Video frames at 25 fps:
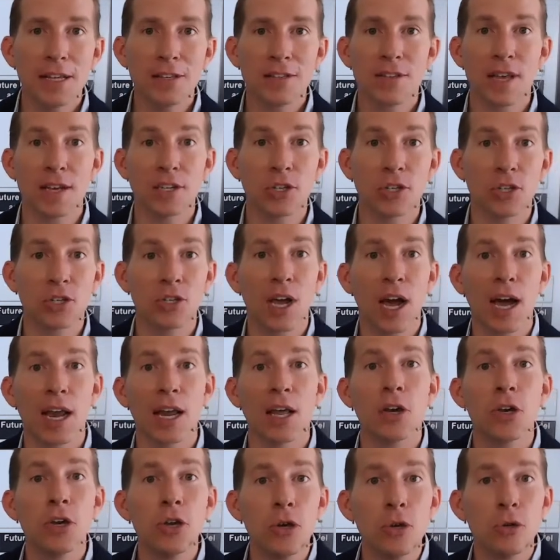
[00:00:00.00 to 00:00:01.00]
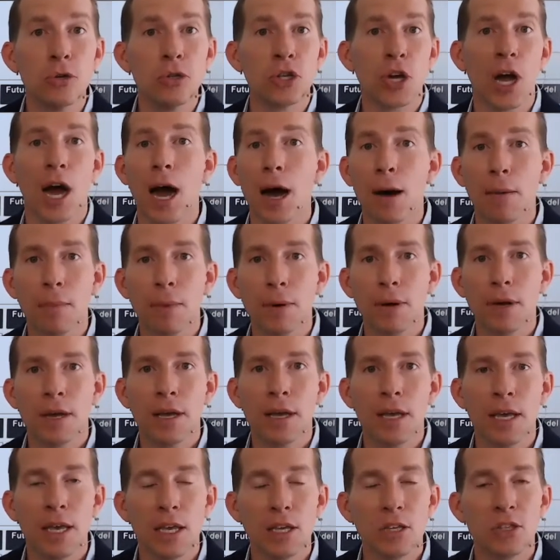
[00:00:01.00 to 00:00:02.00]
that just got a new job.
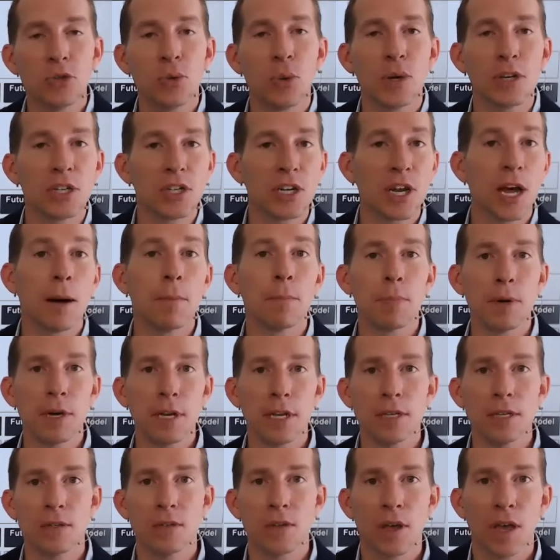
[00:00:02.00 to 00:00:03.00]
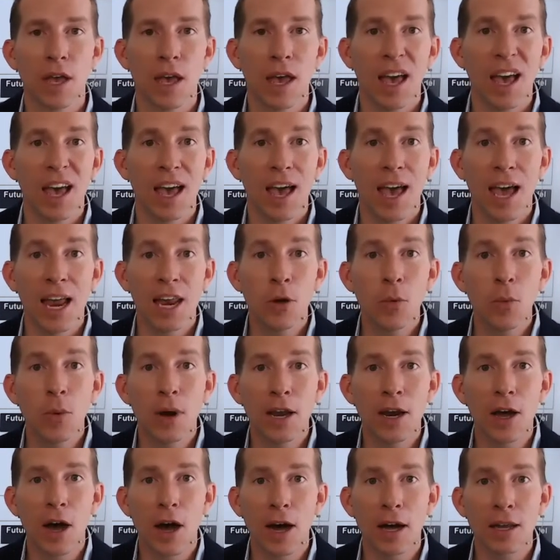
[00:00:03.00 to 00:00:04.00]
He switched companies and he
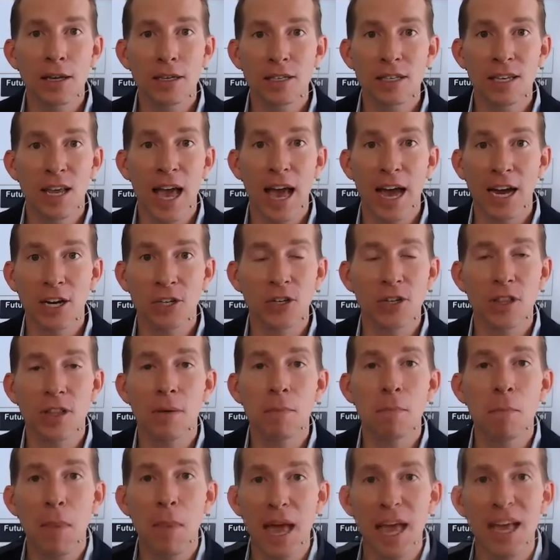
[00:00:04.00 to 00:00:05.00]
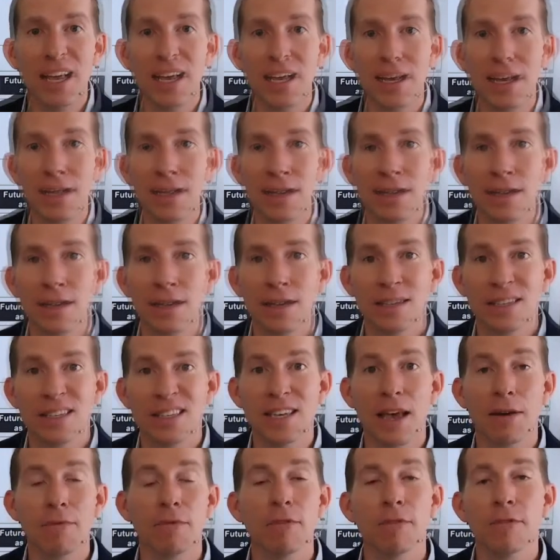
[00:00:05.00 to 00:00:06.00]
went on to actually make
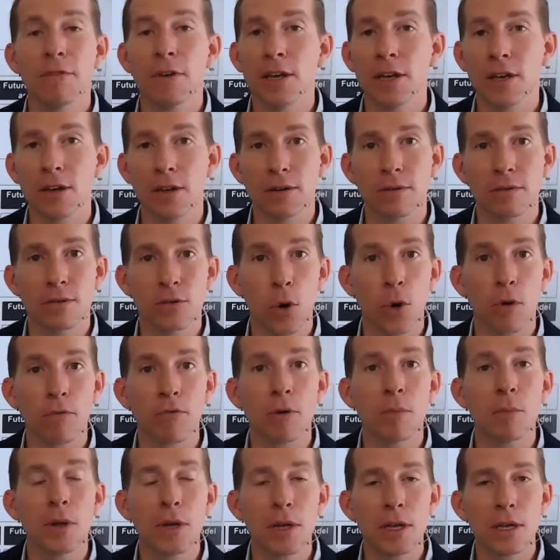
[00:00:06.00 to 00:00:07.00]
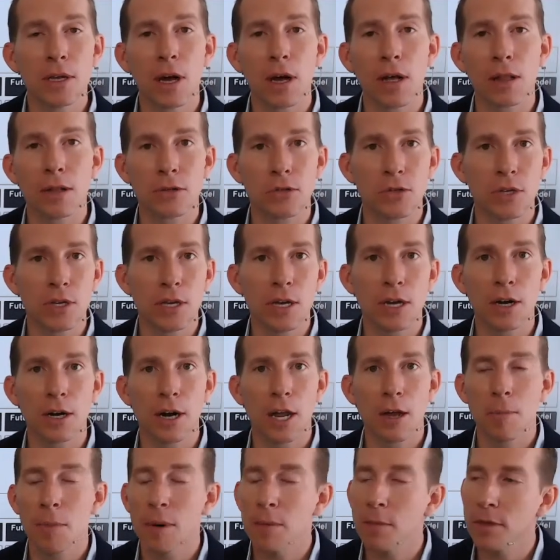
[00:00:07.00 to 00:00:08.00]
7 figures, so over $1 million a year. And I
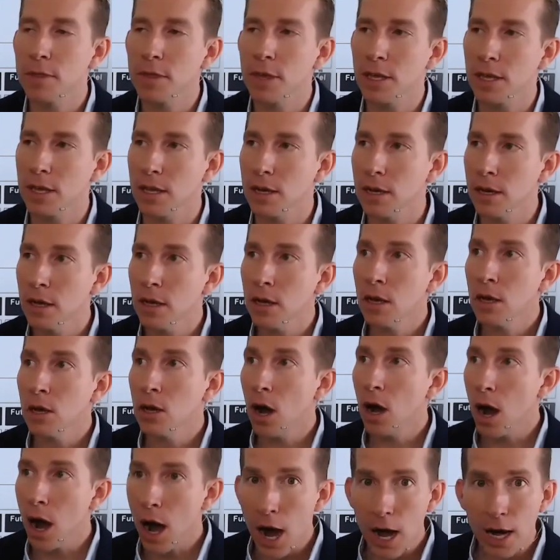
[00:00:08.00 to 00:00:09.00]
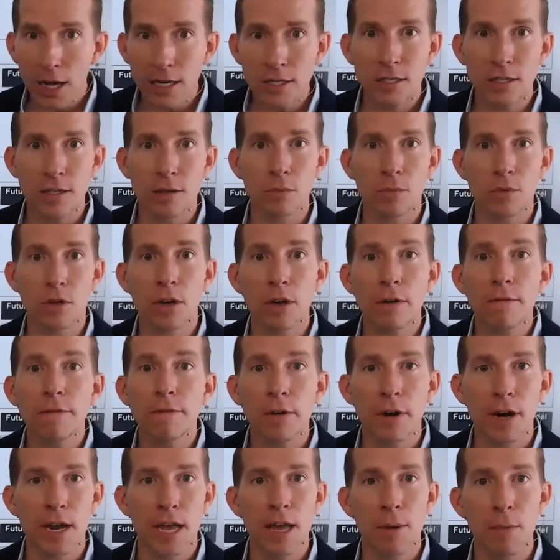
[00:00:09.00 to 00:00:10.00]
remember thinking, awesome, good
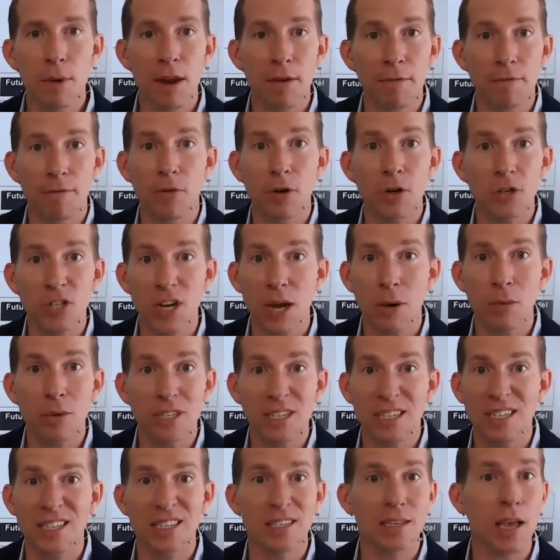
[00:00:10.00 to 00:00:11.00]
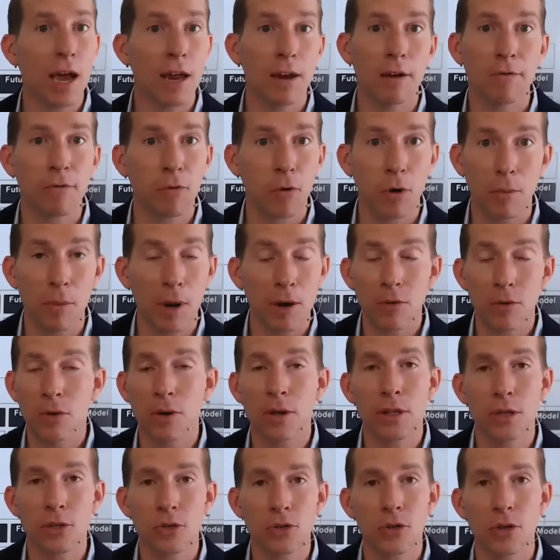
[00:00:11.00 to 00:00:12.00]
for him. And at first I was excited for him. I
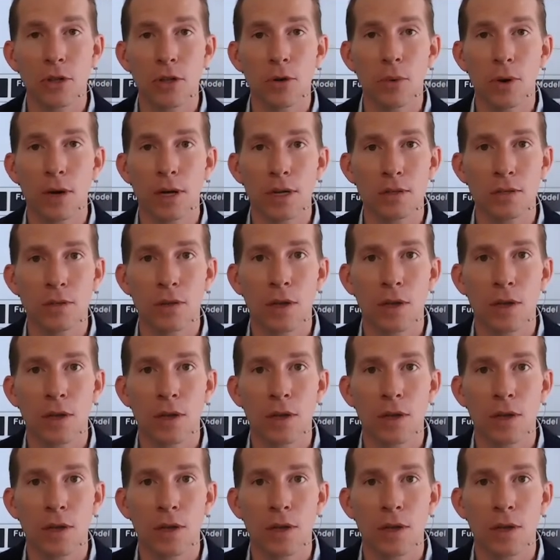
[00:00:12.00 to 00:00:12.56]
really, truly was.